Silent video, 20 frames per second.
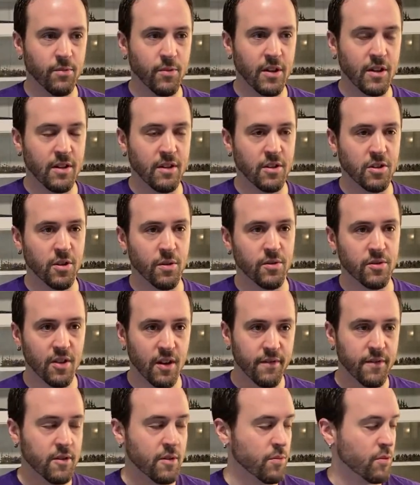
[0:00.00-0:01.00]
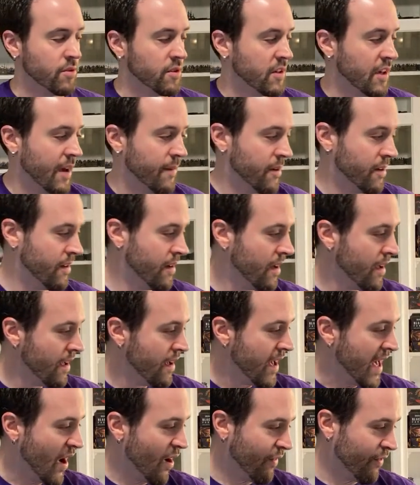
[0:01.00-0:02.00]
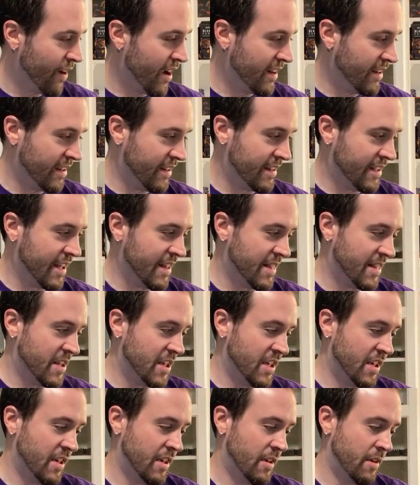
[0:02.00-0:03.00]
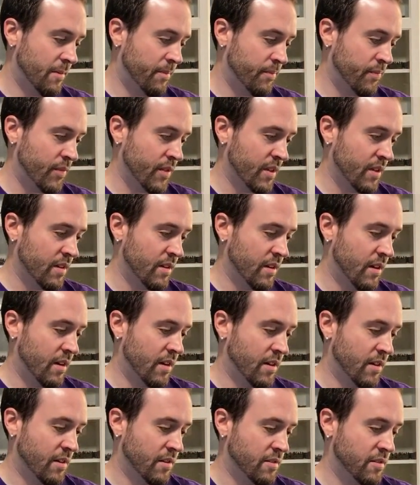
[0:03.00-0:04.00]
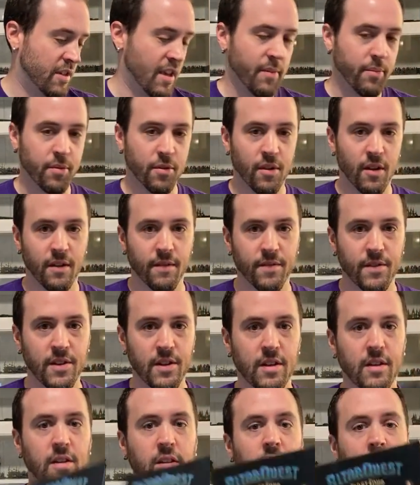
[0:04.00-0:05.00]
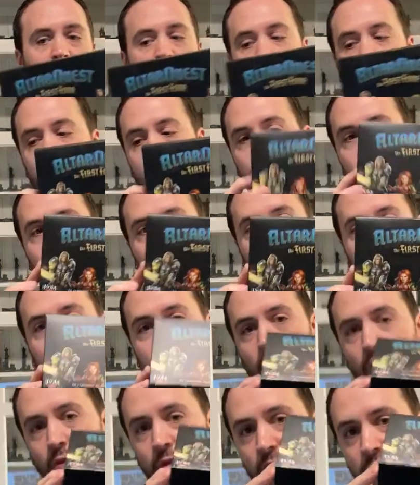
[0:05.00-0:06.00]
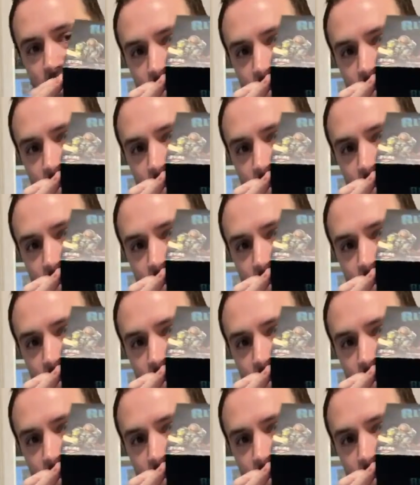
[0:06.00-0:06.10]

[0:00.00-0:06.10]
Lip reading: We need to show those off at the booth at Gamma. However, I did get the sample of the first 4,